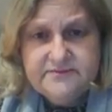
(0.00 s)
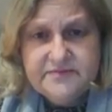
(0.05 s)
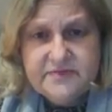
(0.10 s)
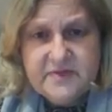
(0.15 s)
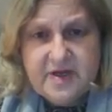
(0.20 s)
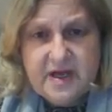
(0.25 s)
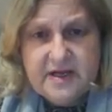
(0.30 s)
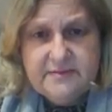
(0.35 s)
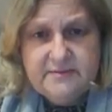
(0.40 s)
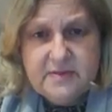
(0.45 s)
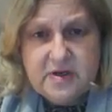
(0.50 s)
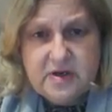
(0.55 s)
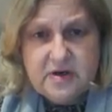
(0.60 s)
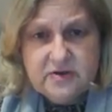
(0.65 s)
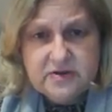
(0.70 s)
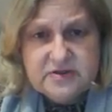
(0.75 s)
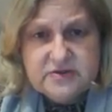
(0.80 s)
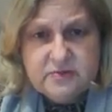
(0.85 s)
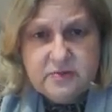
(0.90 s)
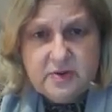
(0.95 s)

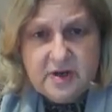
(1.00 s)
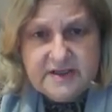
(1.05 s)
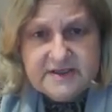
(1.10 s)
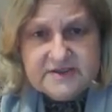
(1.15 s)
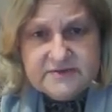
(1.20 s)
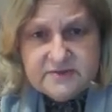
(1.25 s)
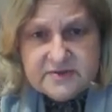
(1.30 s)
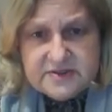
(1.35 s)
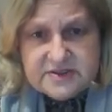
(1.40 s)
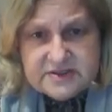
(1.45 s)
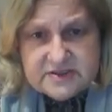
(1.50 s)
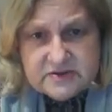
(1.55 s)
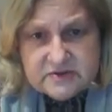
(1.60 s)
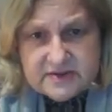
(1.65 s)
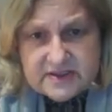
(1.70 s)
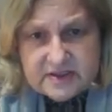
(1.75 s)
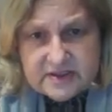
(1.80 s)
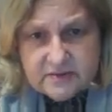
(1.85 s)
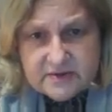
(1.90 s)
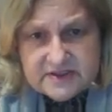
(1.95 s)
unmarked ones, which are the
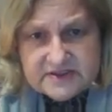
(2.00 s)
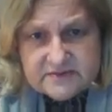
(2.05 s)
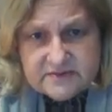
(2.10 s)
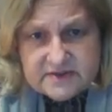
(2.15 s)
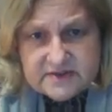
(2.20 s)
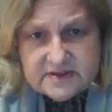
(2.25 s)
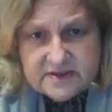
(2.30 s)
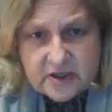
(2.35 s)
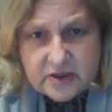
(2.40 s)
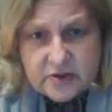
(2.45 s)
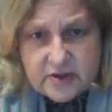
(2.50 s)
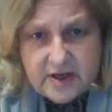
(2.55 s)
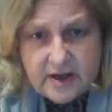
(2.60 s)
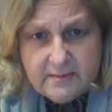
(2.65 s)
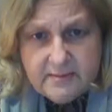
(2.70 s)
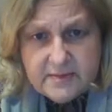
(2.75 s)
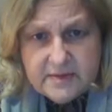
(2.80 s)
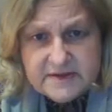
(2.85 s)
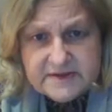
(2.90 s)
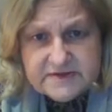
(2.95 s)
little ones with no
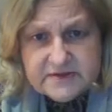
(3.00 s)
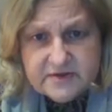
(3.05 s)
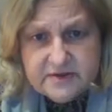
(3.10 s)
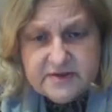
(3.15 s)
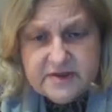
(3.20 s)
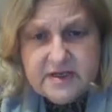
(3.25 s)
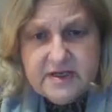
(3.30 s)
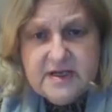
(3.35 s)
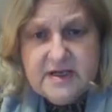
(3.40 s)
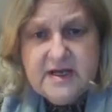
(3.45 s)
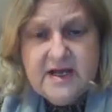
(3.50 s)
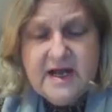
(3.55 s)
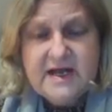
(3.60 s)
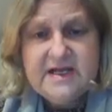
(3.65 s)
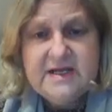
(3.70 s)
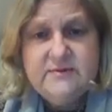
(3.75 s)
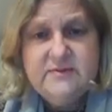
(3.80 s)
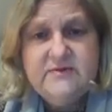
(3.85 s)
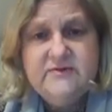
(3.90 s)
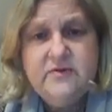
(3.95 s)
numbers on, and
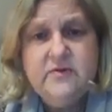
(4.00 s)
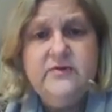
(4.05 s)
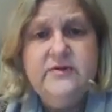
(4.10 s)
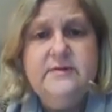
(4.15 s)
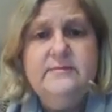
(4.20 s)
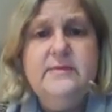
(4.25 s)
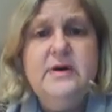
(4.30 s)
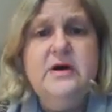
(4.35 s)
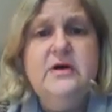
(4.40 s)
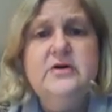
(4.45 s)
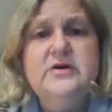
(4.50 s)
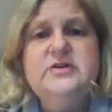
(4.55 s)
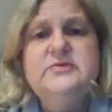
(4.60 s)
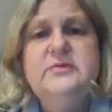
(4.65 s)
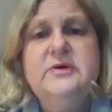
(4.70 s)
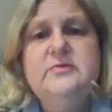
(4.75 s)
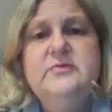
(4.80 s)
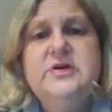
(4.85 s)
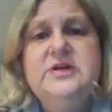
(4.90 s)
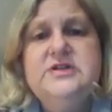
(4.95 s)
then we've got the marked
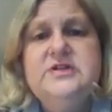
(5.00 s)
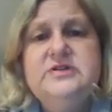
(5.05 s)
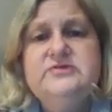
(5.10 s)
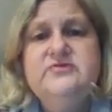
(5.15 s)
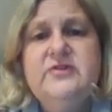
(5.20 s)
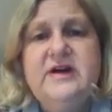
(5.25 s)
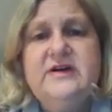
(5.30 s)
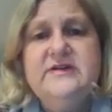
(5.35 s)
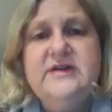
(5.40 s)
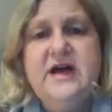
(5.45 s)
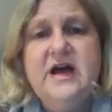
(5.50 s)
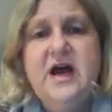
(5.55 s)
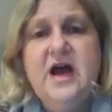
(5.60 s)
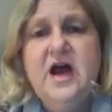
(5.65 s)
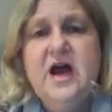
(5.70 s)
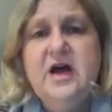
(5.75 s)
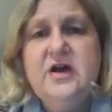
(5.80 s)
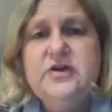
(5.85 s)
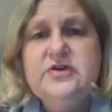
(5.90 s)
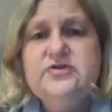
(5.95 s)
one, which is round at
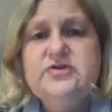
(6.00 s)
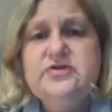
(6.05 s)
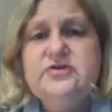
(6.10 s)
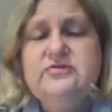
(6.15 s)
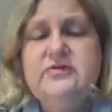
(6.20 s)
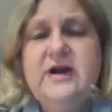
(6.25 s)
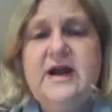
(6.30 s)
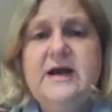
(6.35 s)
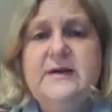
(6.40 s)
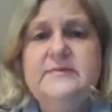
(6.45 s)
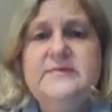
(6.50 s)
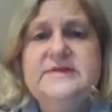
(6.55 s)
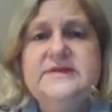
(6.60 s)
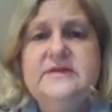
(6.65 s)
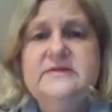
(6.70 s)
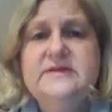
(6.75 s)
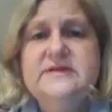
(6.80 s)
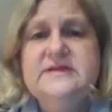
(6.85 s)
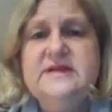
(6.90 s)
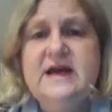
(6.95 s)
100 grams.
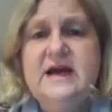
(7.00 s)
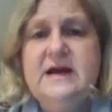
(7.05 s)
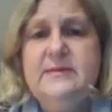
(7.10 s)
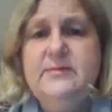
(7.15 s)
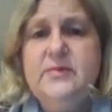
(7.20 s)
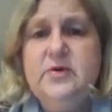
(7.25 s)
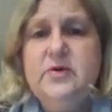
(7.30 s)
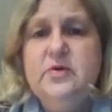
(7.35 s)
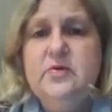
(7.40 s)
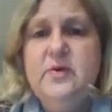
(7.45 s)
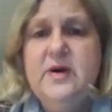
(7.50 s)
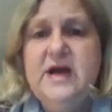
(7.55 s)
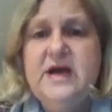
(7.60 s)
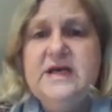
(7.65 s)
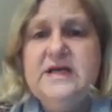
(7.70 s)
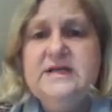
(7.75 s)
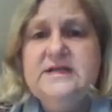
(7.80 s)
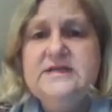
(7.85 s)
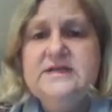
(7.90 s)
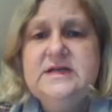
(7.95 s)
So this apple
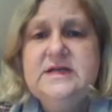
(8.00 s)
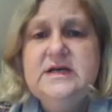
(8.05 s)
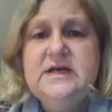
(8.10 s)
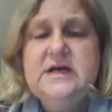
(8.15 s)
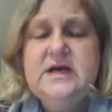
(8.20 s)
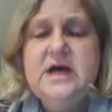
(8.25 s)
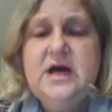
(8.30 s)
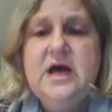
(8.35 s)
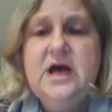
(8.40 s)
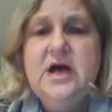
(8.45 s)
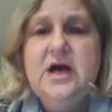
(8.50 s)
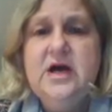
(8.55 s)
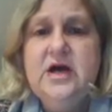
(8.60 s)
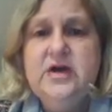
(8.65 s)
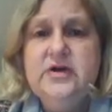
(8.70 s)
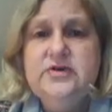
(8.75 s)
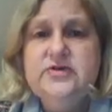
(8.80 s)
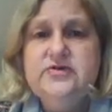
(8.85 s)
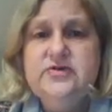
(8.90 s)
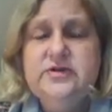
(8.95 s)
weighs
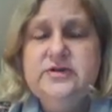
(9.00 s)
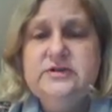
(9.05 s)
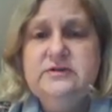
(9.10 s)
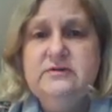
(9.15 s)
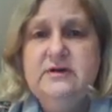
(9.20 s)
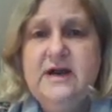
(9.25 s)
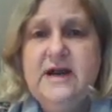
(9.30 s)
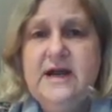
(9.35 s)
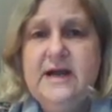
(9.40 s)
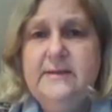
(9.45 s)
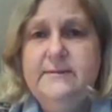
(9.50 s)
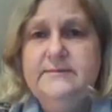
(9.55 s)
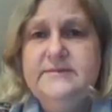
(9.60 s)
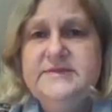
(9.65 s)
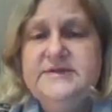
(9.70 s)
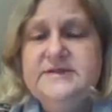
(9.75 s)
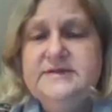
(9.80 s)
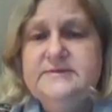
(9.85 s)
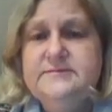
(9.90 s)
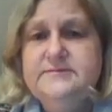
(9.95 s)
100
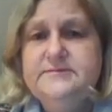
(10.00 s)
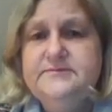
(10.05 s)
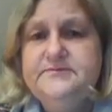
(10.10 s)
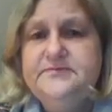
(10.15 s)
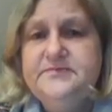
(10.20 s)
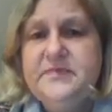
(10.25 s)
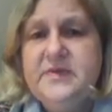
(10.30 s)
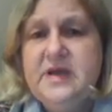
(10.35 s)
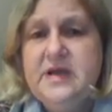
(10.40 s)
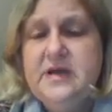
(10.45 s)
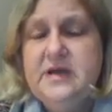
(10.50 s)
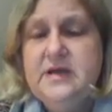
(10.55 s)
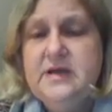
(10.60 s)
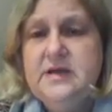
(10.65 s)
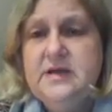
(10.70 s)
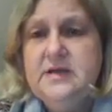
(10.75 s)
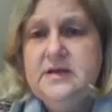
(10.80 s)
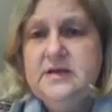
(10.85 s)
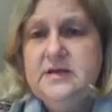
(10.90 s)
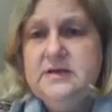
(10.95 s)
grams.
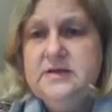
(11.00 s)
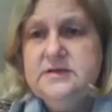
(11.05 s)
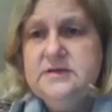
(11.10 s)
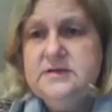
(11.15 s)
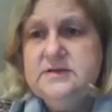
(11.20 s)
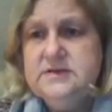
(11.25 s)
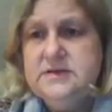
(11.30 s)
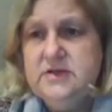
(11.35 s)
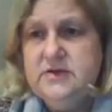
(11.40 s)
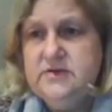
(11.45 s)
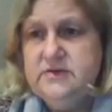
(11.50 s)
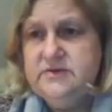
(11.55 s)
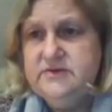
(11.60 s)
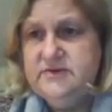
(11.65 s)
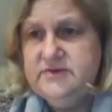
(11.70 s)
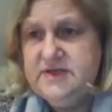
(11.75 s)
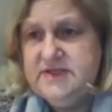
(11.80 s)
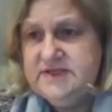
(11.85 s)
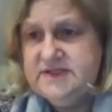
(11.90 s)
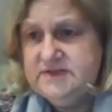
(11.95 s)
So
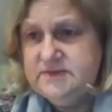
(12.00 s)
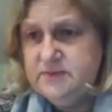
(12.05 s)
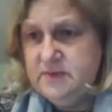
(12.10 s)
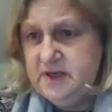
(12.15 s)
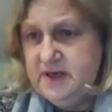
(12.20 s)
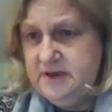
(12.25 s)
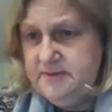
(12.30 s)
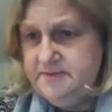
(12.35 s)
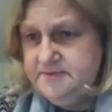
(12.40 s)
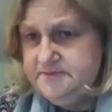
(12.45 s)
this one